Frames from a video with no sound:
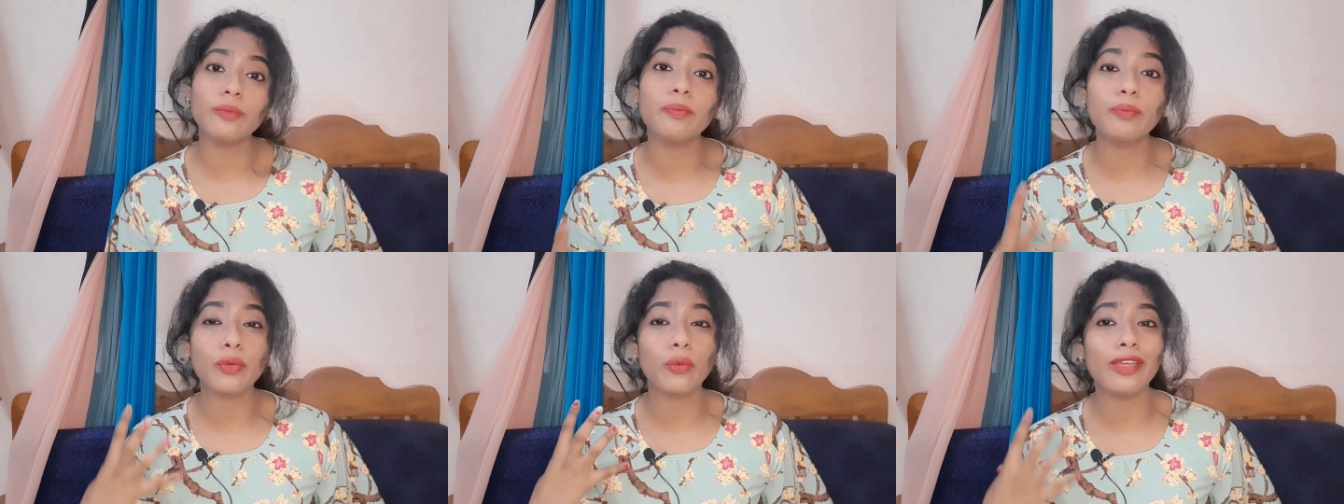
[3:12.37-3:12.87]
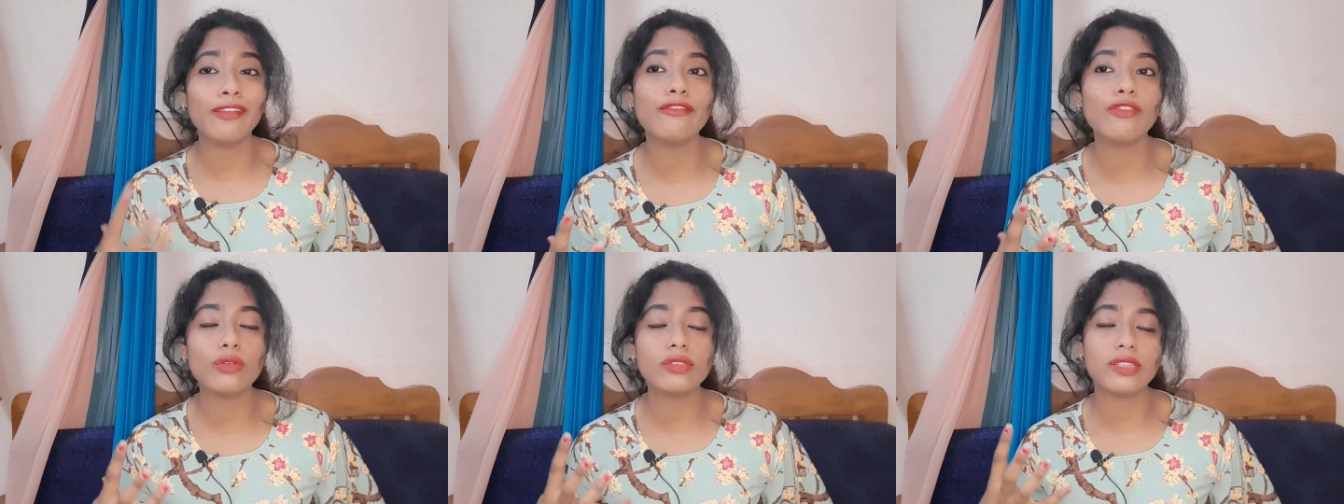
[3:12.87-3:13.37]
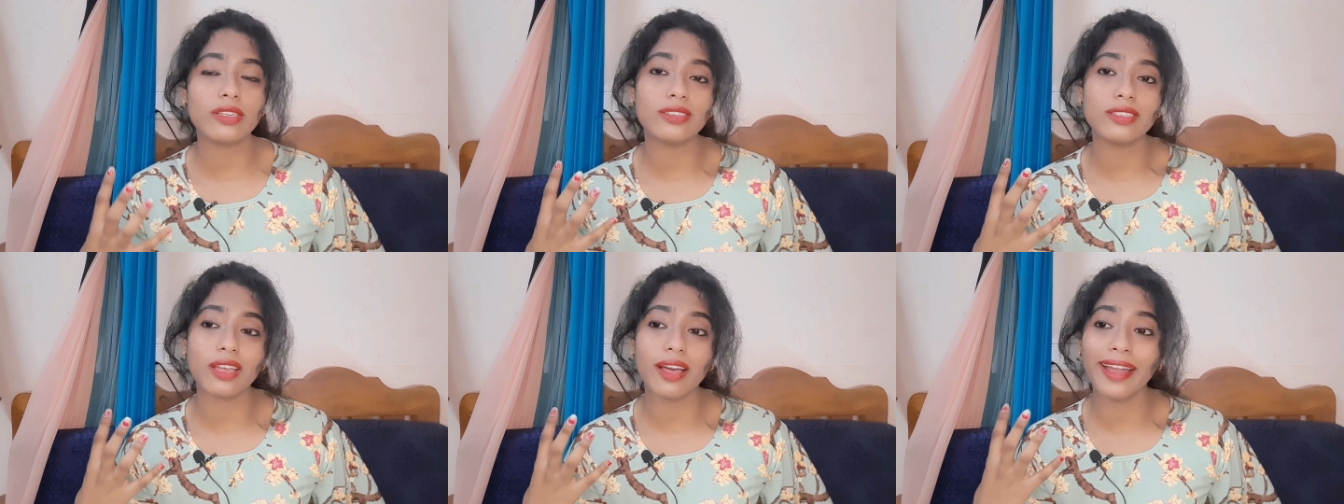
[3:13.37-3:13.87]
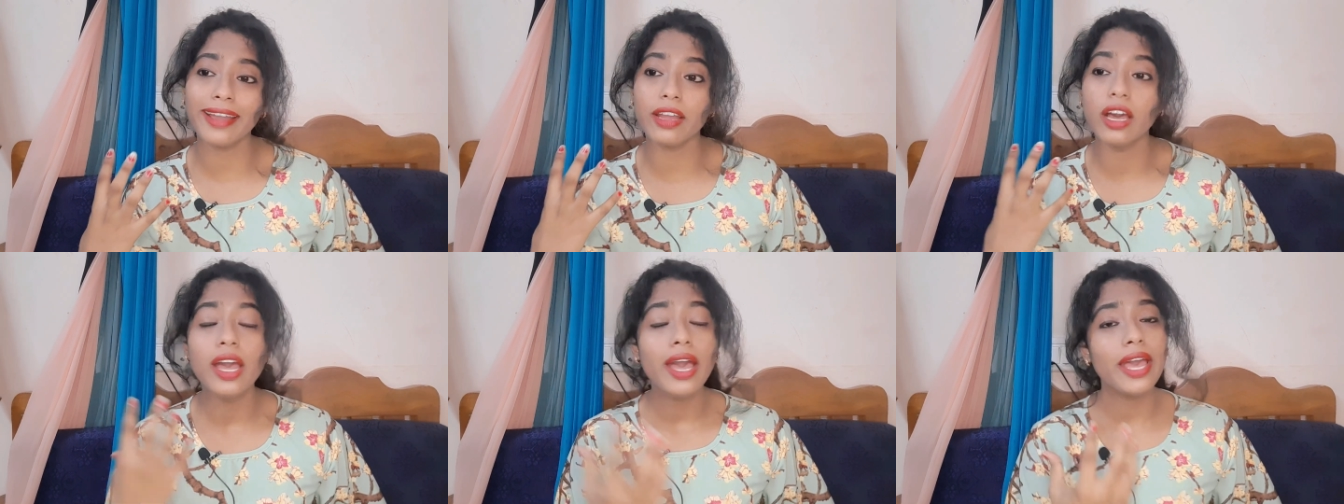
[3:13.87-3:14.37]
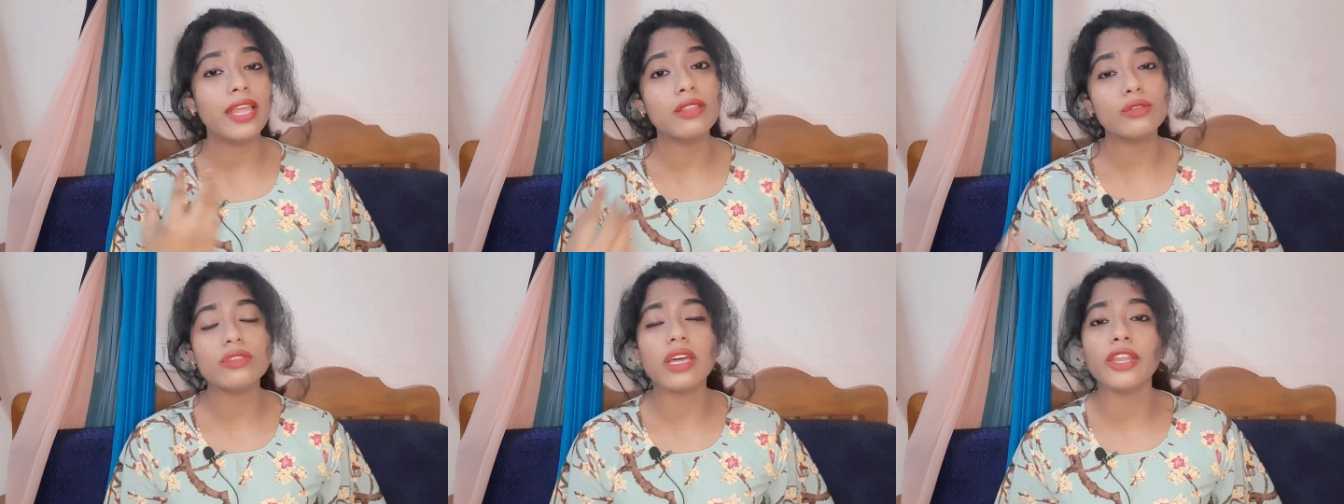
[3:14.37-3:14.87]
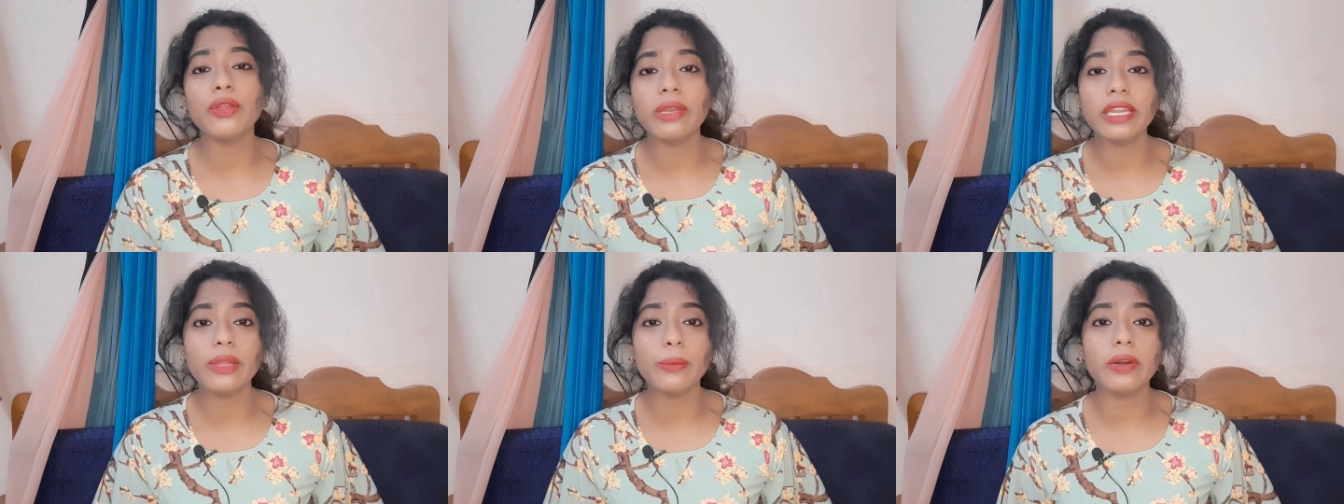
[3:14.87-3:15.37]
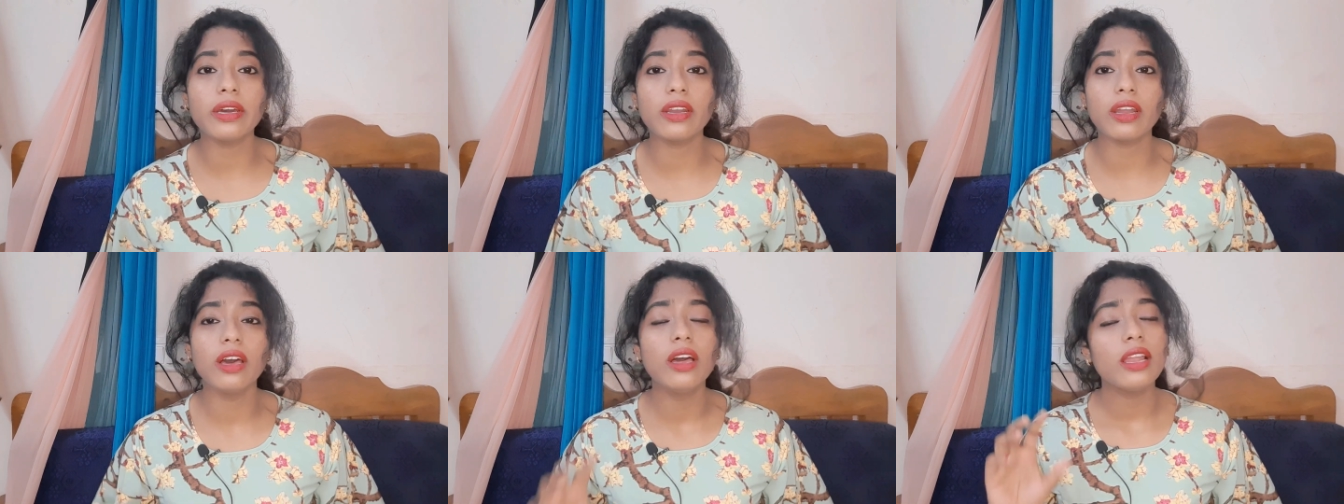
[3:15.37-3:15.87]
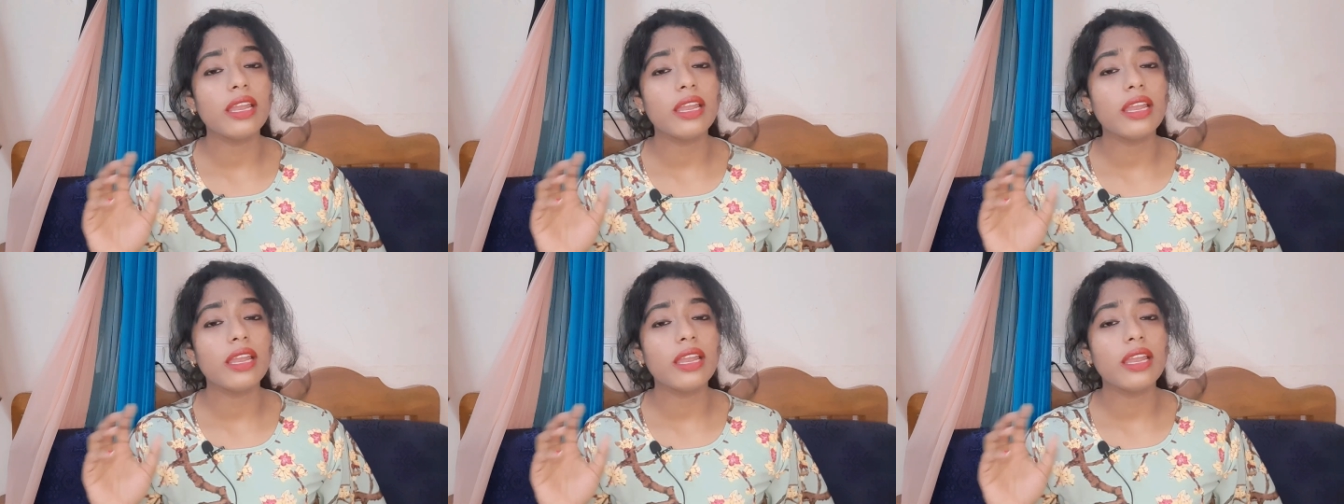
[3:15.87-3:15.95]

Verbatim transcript: Wipro, Infosys and Hindustan Unilever.